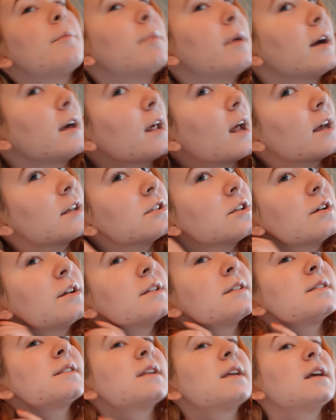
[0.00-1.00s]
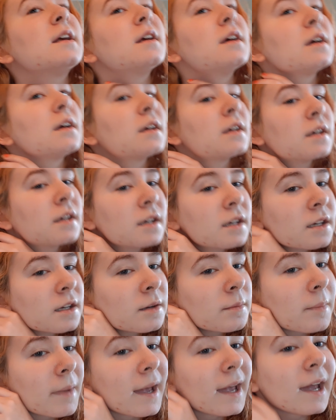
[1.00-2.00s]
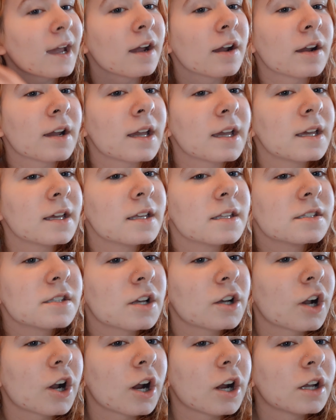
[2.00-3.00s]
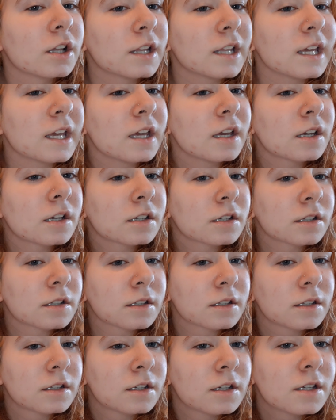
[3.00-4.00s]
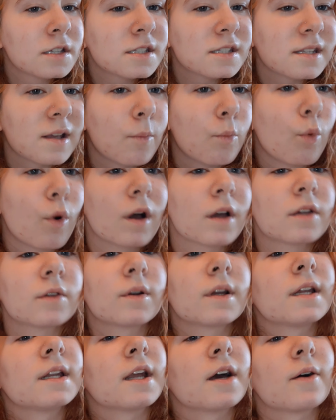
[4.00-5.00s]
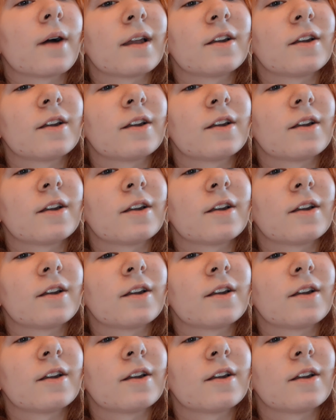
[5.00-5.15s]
But as you can see, my hair is curly somewhat right now.